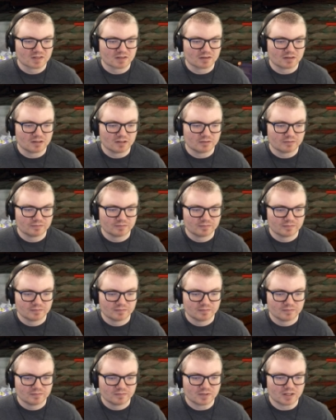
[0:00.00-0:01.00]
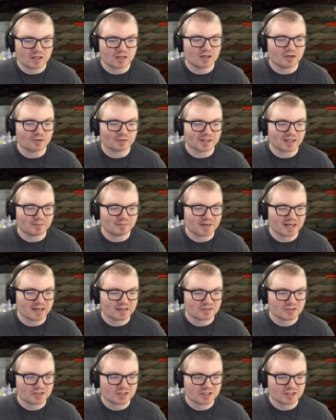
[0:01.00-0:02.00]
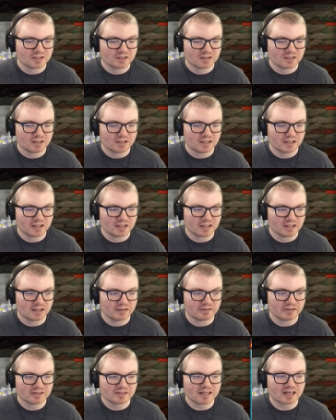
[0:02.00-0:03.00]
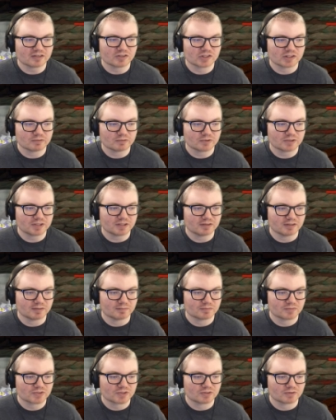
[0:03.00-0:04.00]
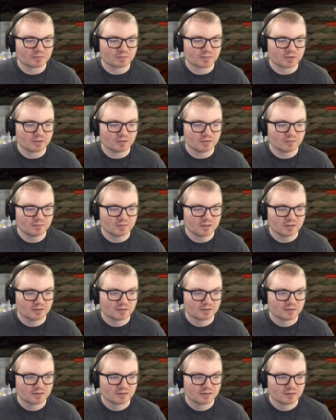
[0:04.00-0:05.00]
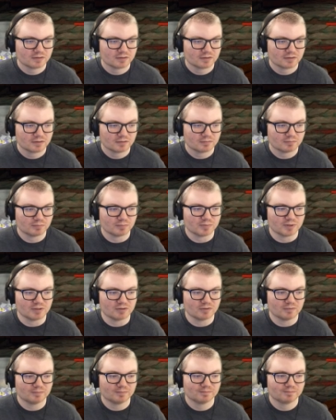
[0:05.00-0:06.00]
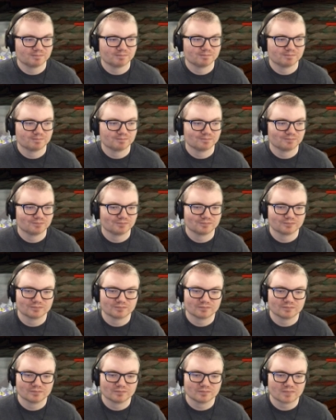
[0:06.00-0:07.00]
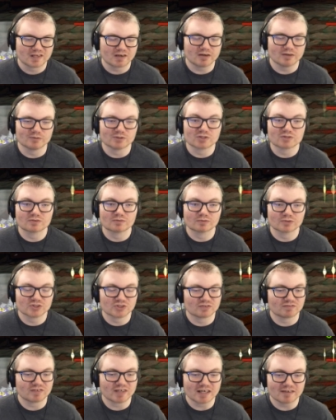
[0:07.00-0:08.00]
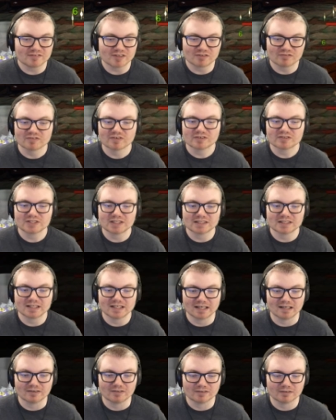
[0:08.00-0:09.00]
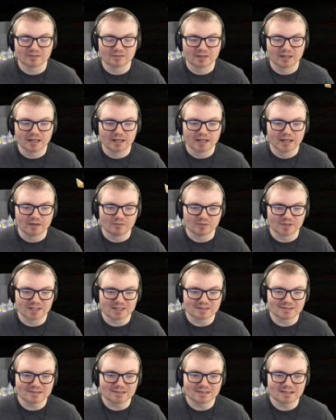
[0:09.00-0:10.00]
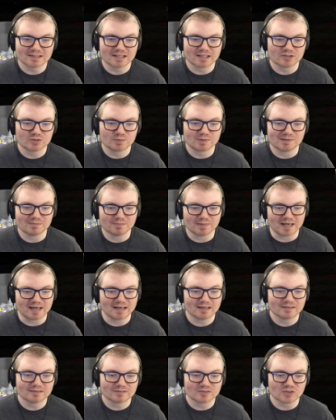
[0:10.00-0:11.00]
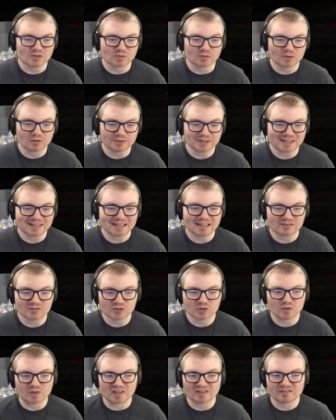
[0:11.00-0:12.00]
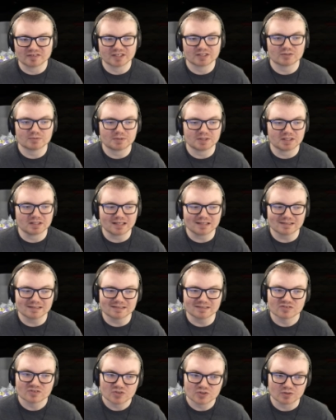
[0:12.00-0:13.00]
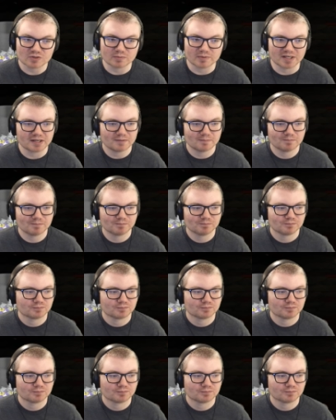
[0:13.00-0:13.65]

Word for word: Alright. Oh, we got Bastion, and this actually will kill him. So boom, boom. All right, we, we survived our first encounter. We get 6 HP back, so we're only down 12 HP. That isn't too bad.